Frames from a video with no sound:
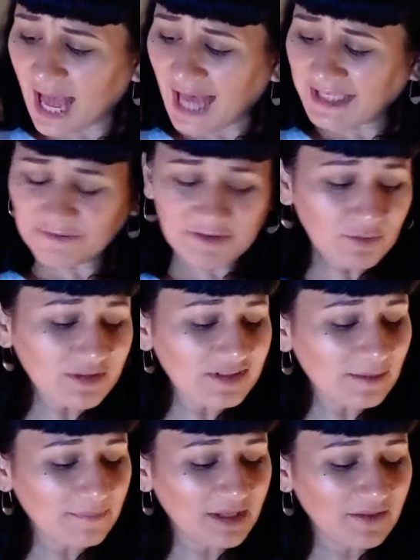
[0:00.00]
And if there was
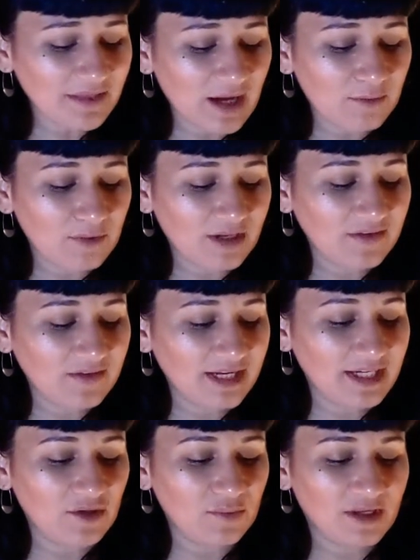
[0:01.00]
something that
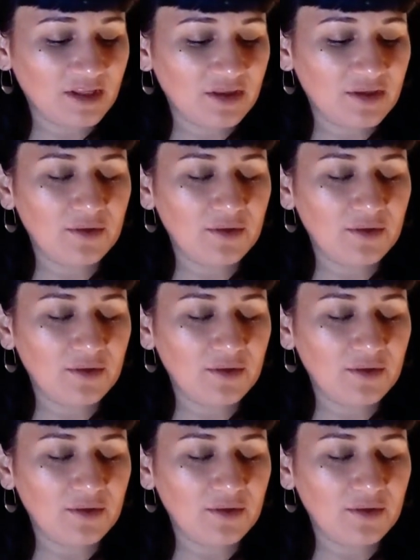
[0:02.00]
resonated with